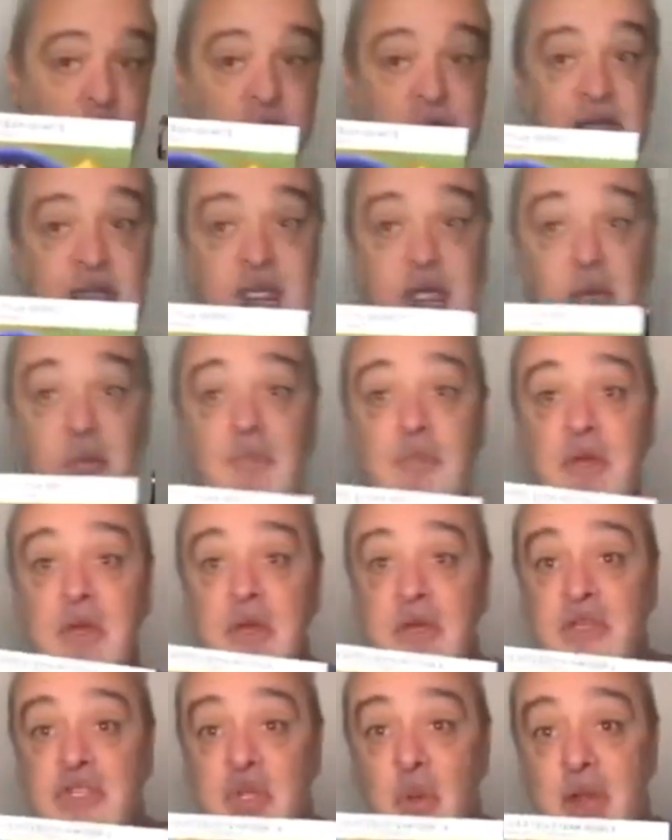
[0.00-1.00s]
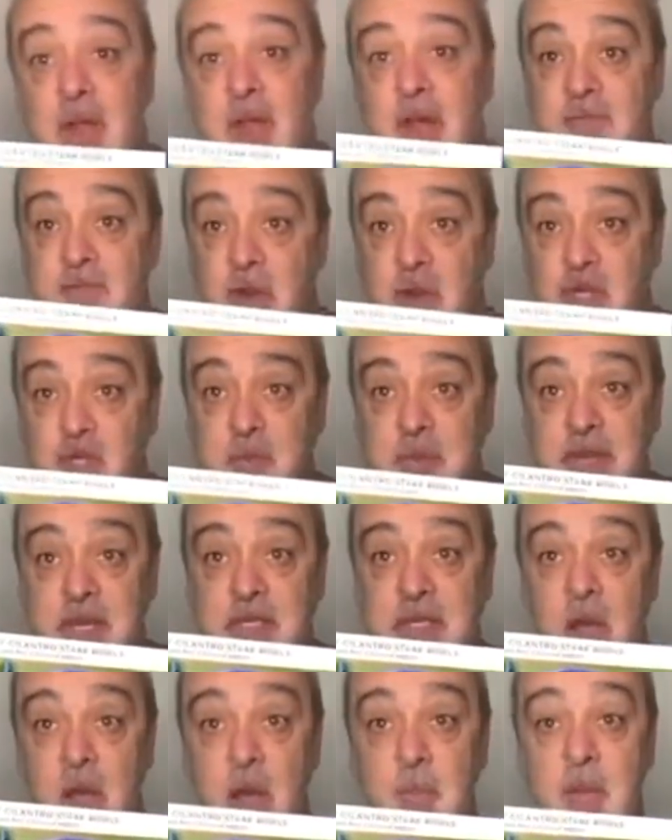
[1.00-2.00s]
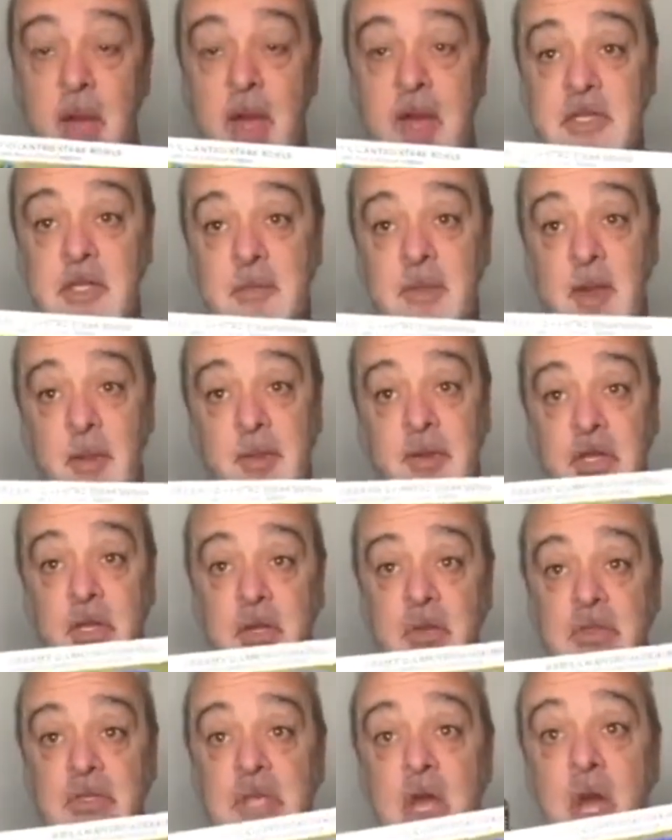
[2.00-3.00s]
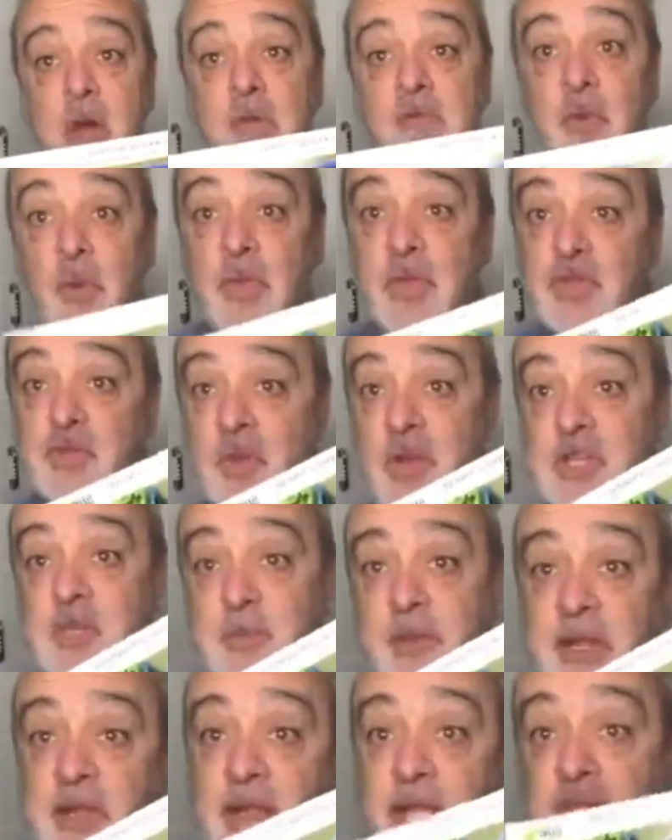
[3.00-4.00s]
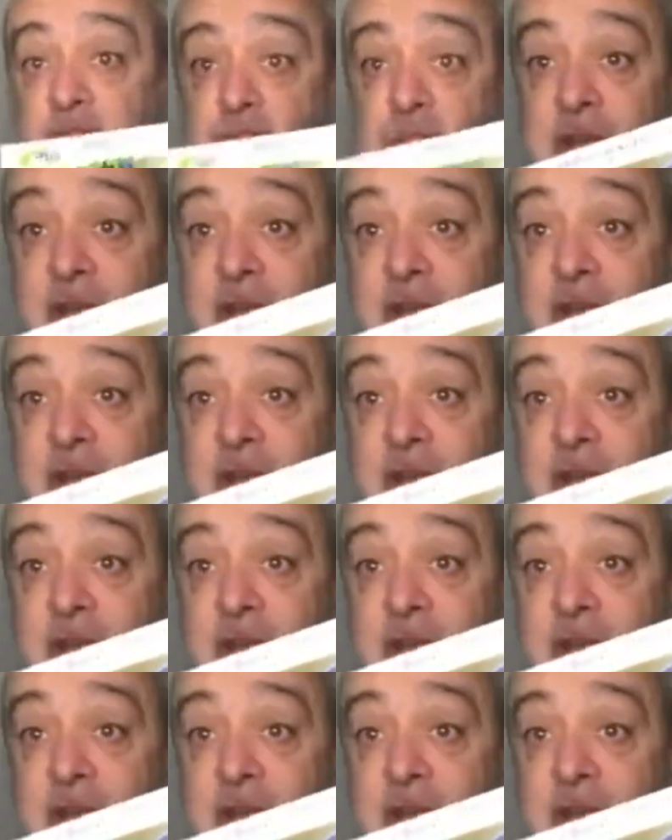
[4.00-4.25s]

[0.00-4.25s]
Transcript: too. So I got fresh meat um, uh, to be able to use for this recipe. Let's check it